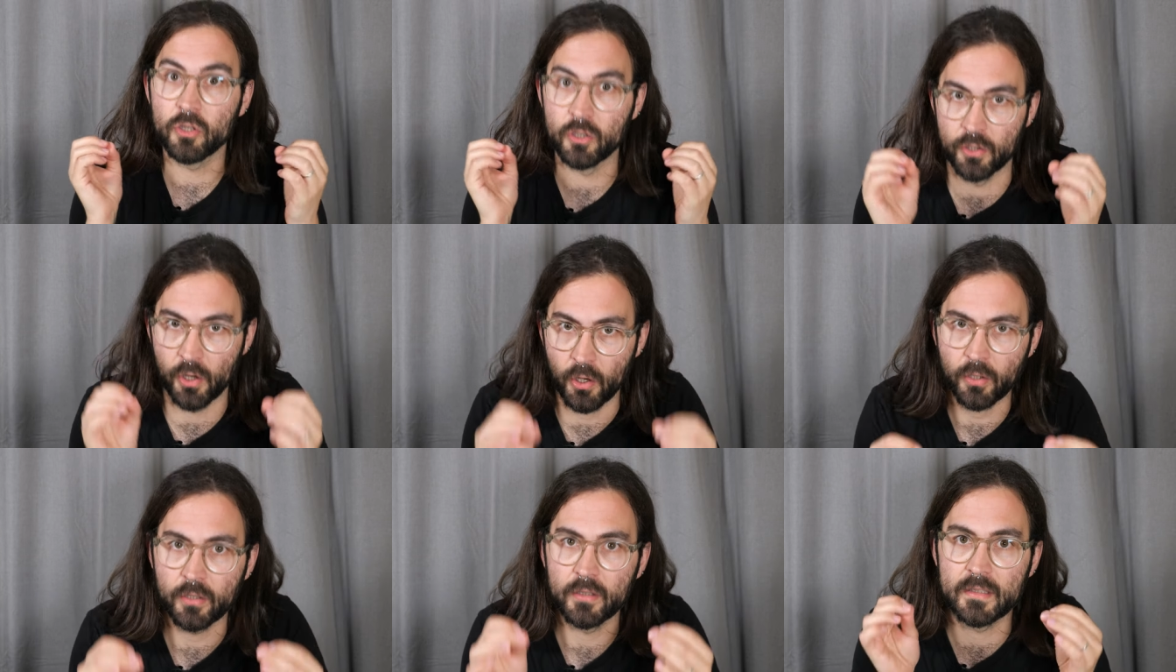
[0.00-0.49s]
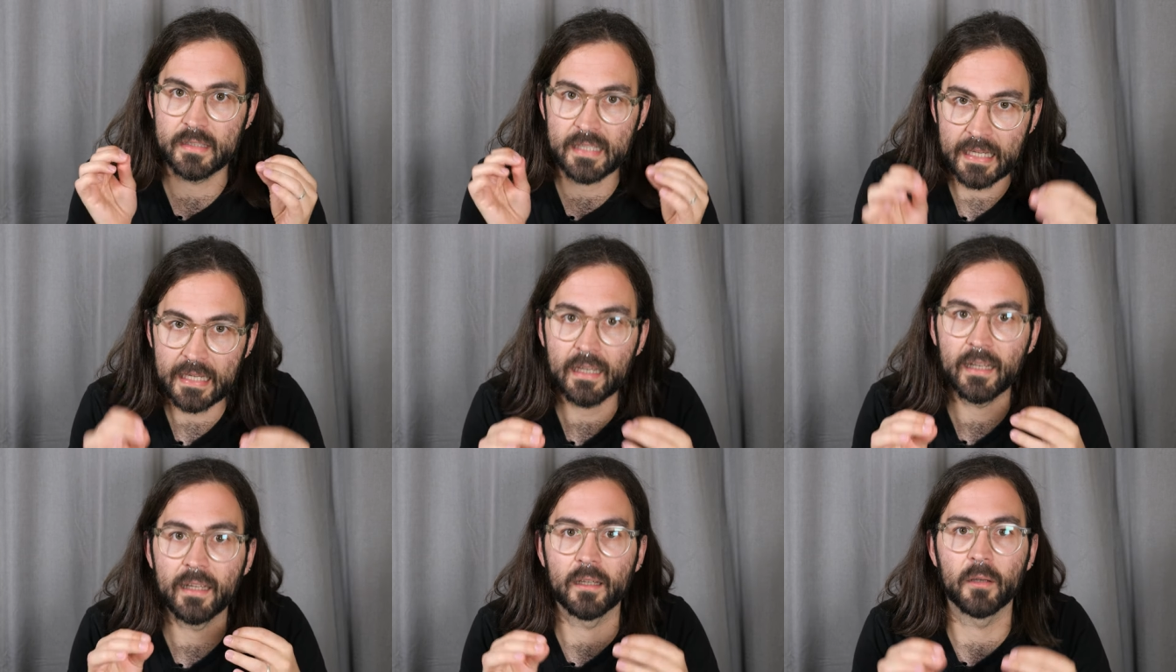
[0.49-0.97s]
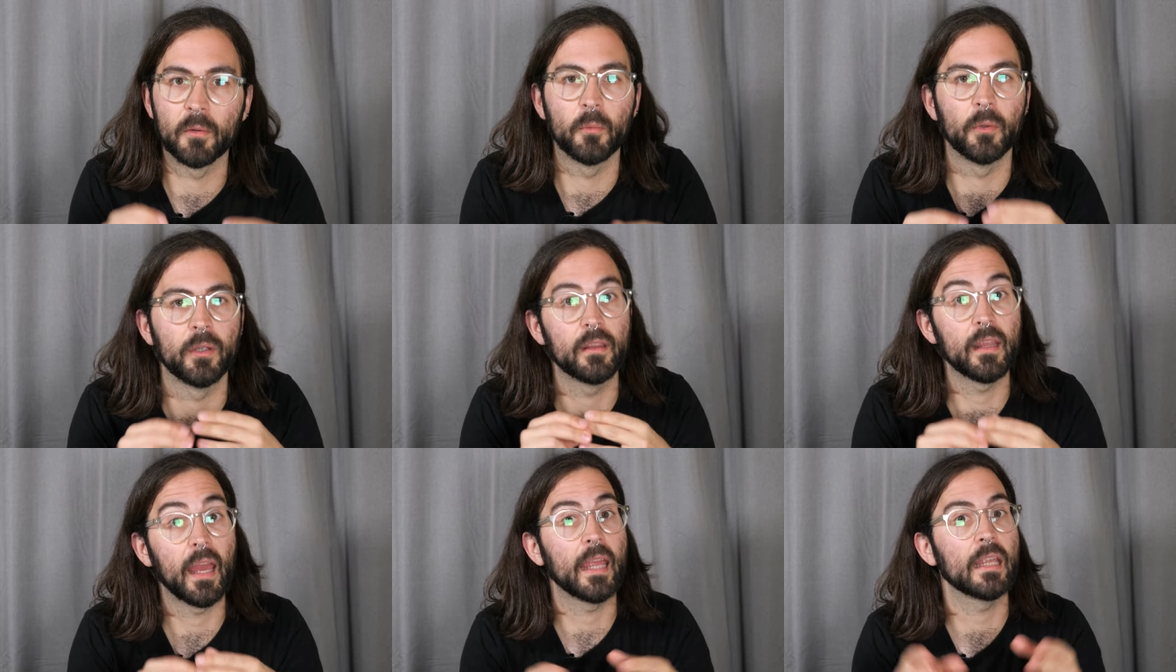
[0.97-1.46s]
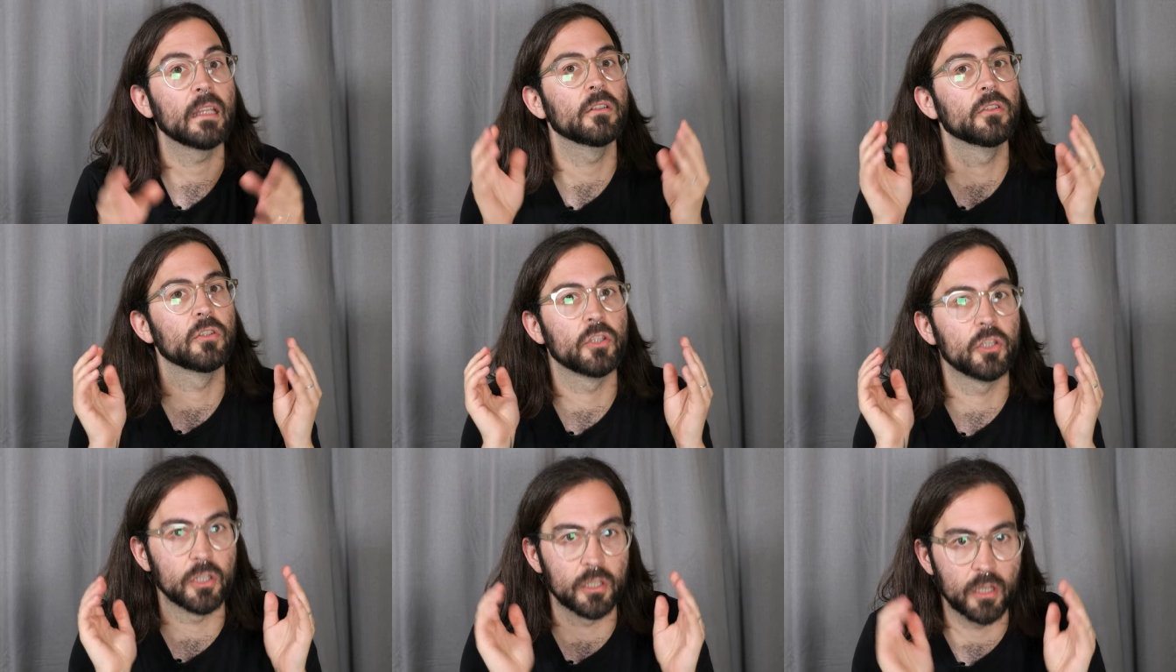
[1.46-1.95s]
not dealing with a
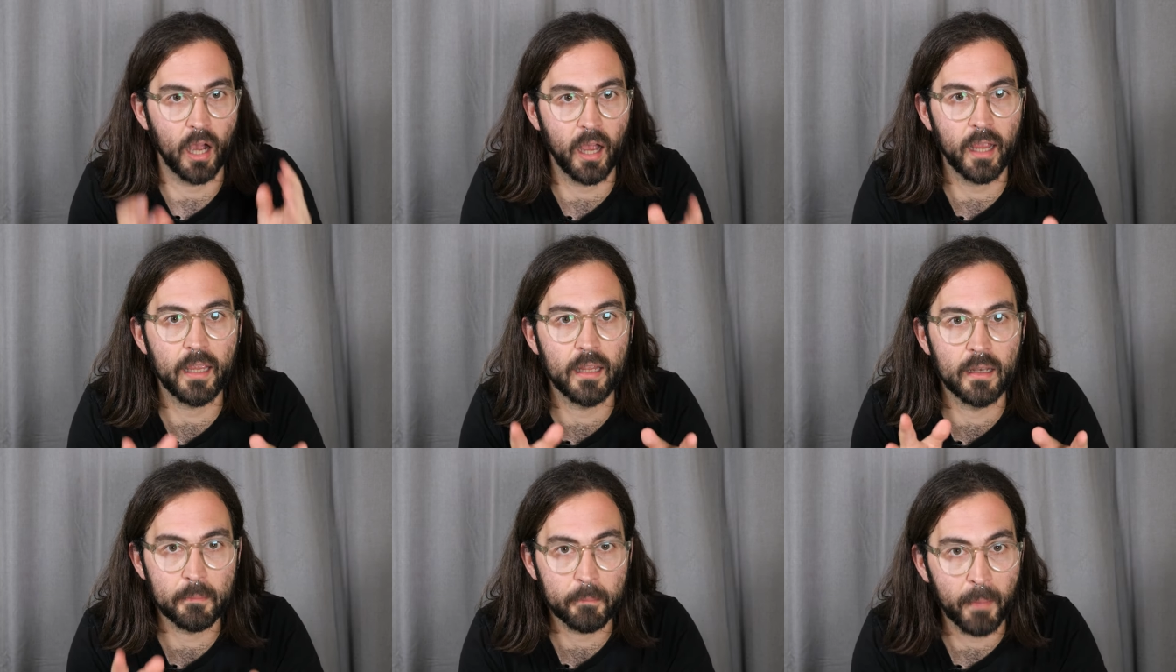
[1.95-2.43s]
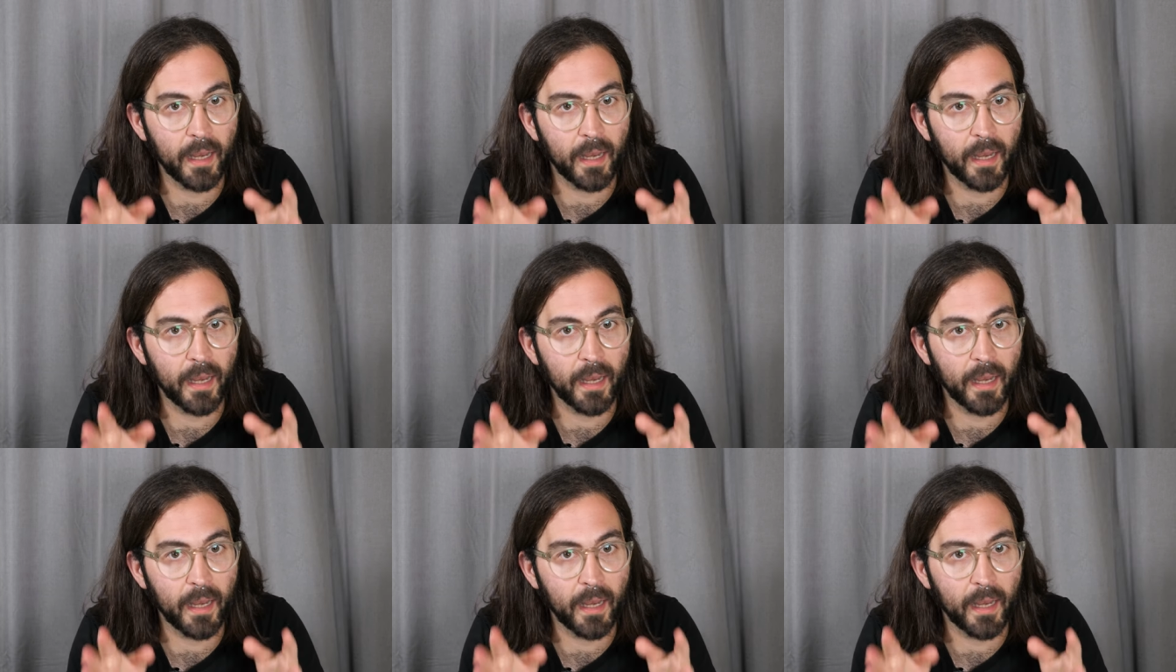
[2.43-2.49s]
giant